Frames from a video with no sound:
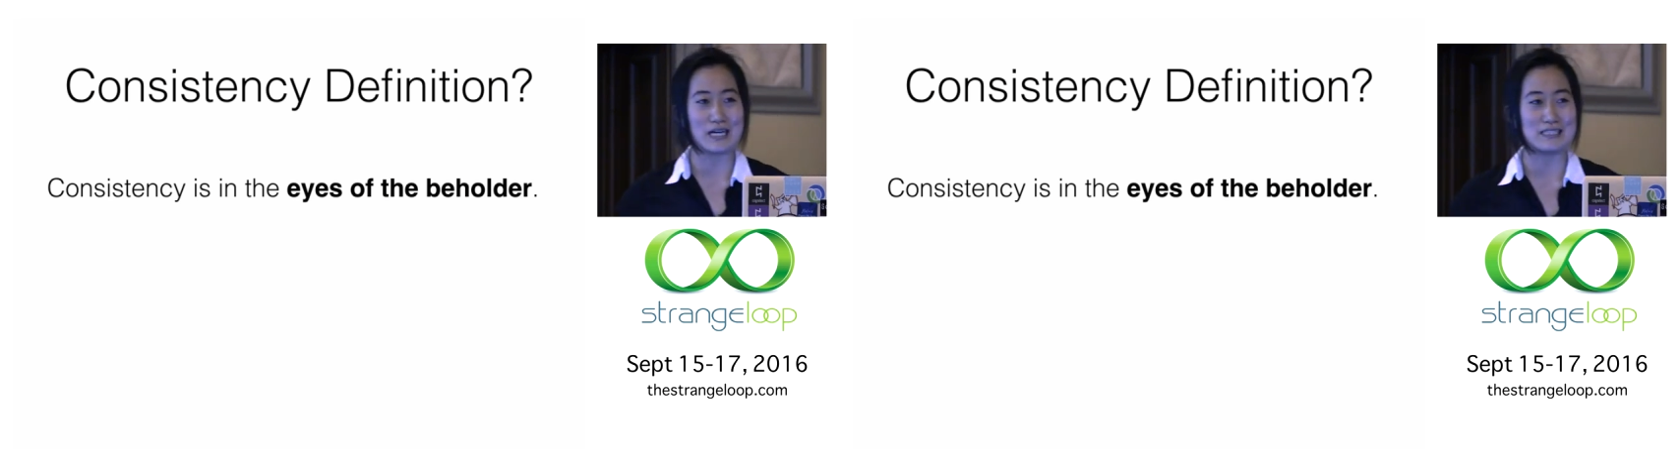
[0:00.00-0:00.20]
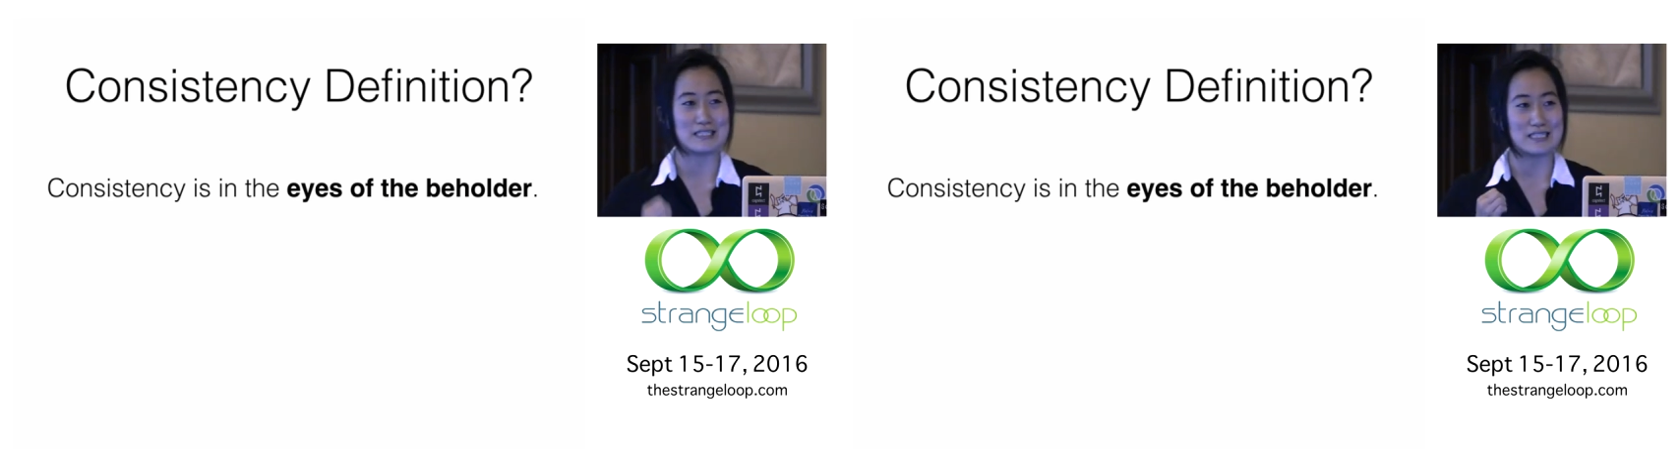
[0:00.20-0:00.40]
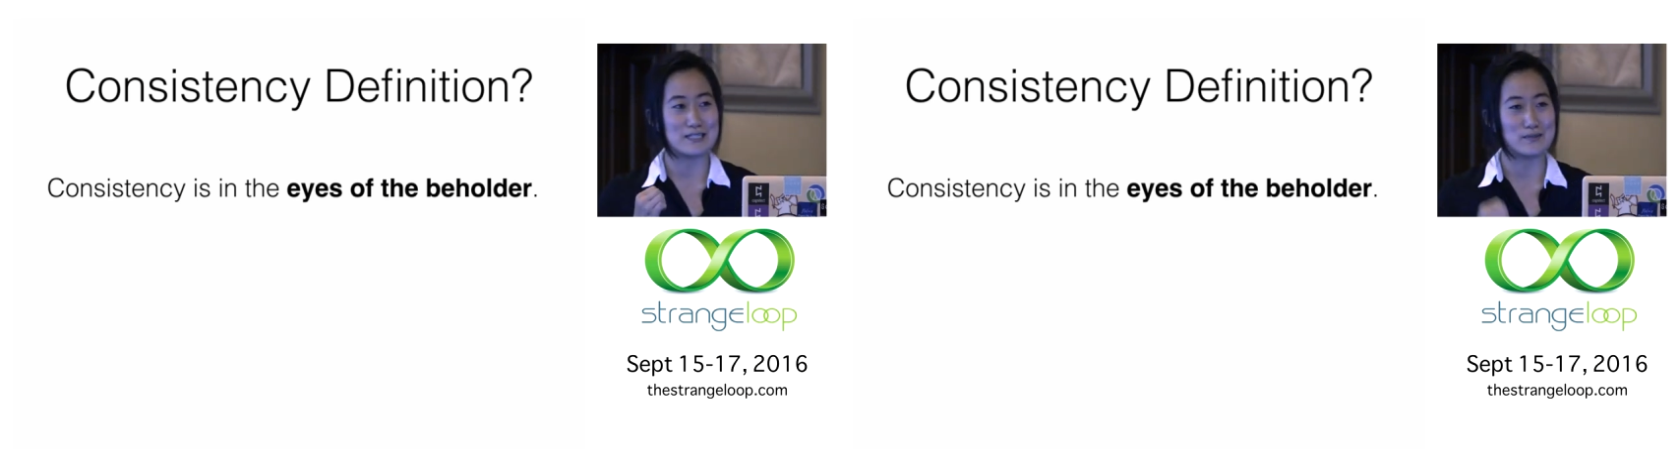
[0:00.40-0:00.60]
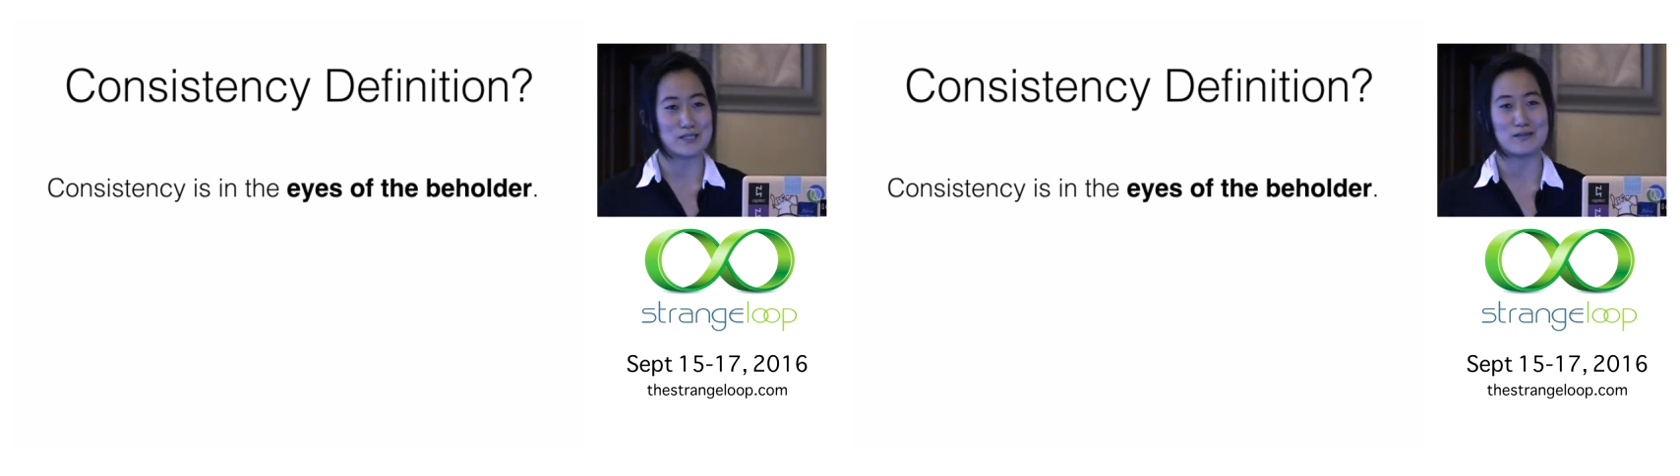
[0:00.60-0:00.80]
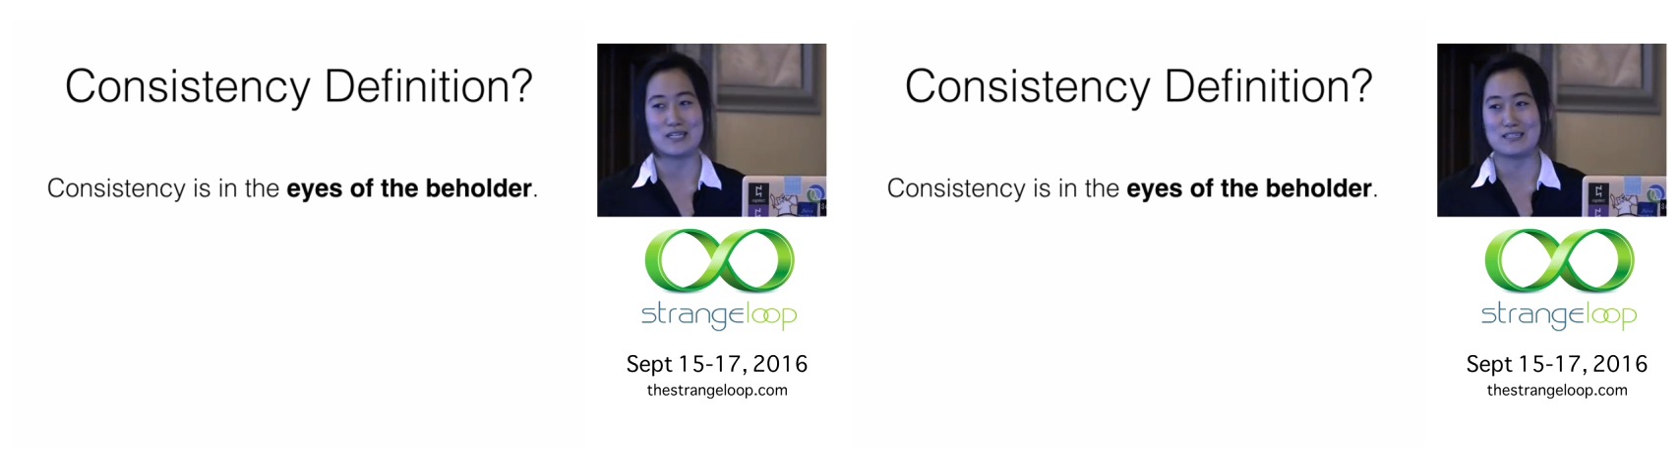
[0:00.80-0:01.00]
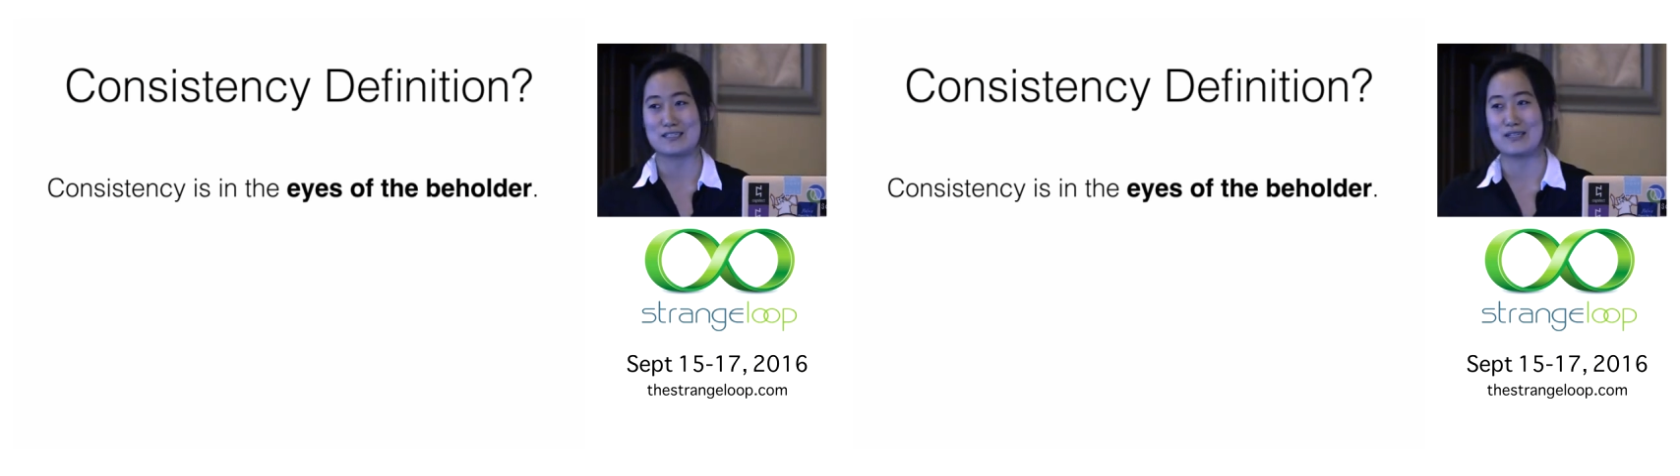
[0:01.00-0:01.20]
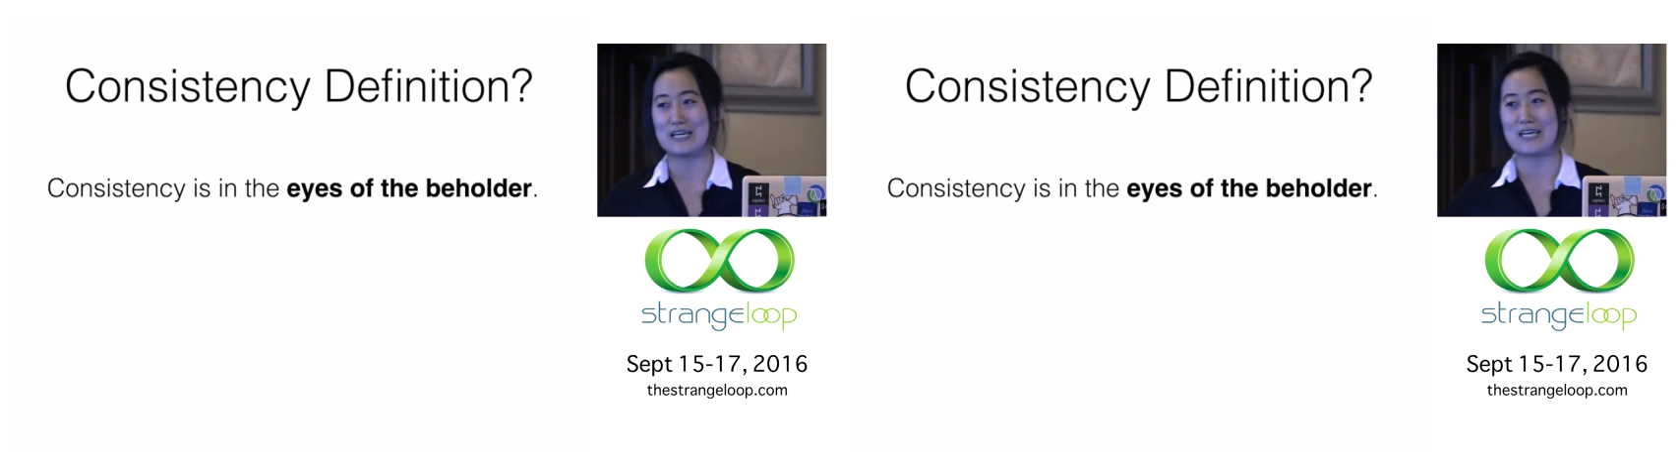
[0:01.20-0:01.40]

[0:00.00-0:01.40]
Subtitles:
that the C was created so that